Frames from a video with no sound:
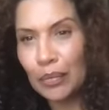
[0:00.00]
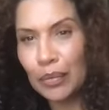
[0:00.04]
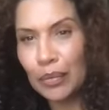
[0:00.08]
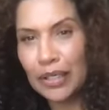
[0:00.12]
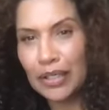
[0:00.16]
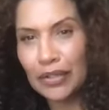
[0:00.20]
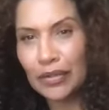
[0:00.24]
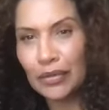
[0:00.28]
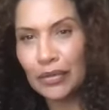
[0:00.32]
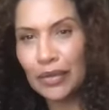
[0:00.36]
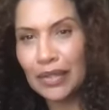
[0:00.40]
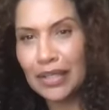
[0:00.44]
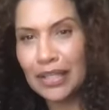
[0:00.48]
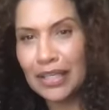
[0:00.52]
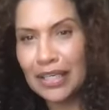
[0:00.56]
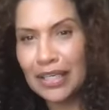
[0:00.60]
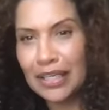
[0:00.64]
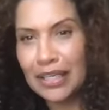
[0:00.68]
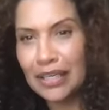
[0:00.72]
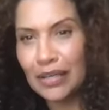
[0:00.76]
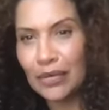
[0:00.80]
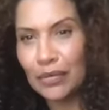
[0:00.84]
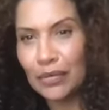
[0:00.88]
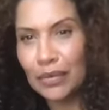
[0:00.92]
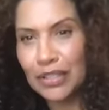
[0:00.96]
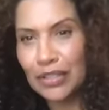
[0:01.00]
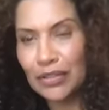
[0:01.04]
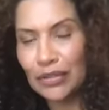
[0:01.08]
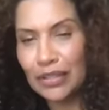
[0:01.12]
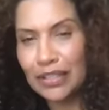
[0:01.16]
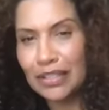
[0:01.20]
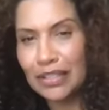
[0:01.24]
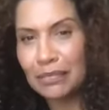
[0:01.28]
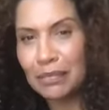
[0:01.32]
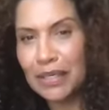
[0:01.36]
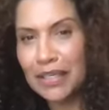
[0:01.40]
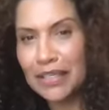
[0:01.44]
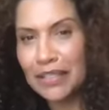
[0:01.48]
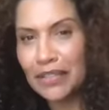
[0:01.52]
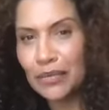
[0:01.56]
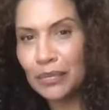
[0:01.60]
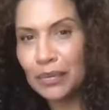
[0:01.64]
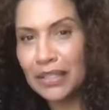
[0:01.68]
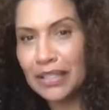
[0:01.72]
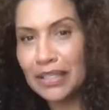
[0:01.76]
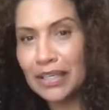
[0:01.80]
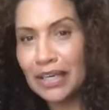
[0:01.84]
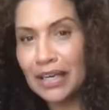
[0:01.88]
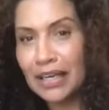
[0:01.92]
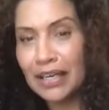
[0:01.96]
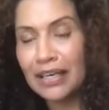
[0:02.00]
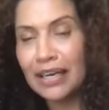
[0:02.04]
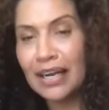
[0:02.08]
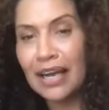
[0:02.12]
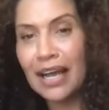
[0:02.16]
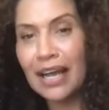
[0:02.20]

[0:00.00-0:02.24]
what do you think? What's your experience with that?